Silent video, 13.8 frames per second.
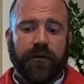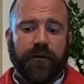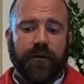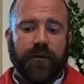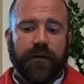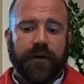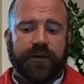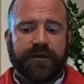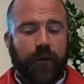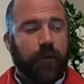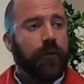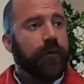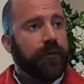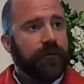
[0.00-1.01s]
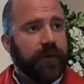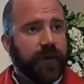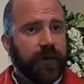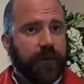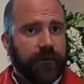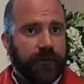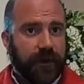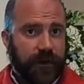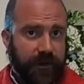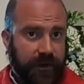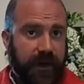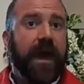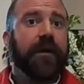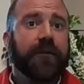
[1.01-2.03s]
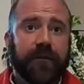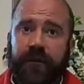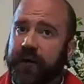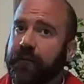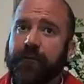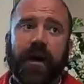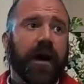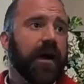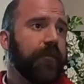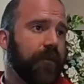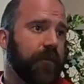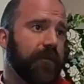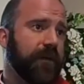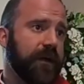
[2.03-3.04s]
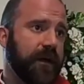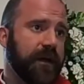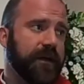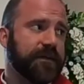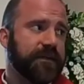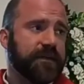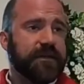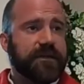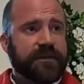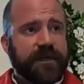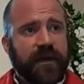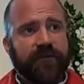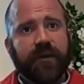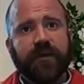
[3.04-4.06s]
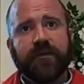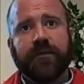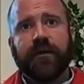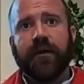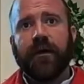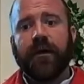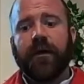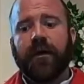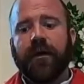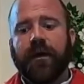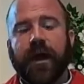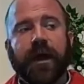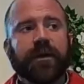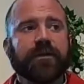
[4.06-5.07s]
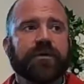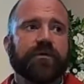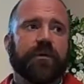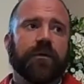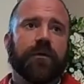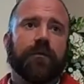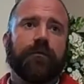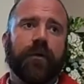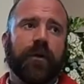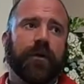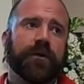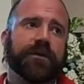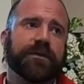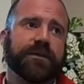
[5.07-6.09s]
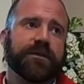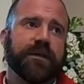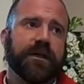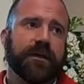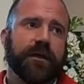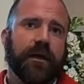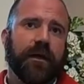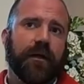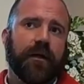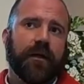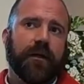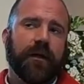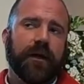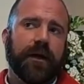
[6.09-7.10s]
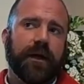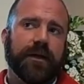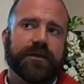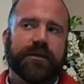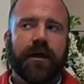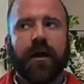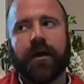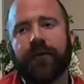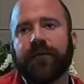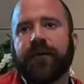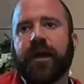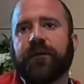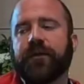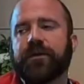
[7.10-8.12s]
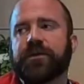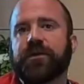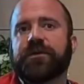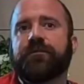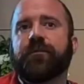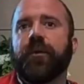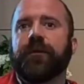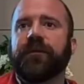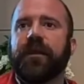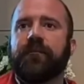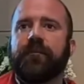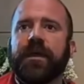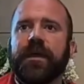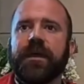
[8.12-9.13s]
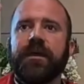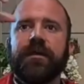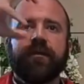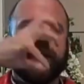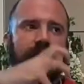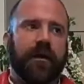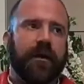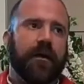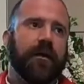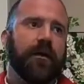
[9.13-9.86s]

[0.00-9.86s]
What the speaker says: And so the Catholic Bible that has the 7 extra books, it's not that the church put them in there,